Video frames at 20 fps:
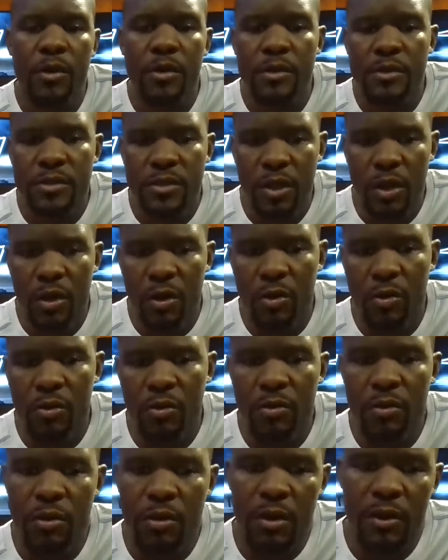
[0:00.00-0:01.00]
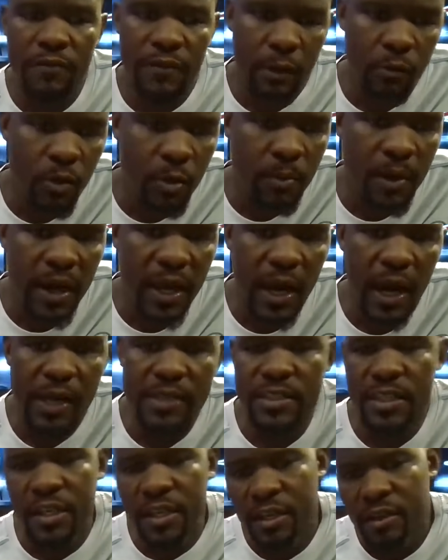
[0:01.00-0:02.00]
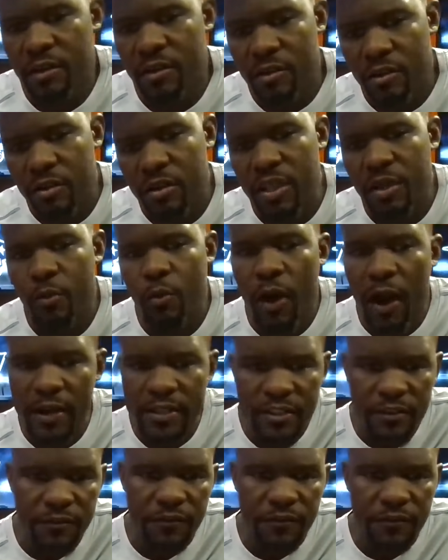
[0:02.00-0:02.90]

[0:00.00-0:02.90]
So I want my guys in here early, watching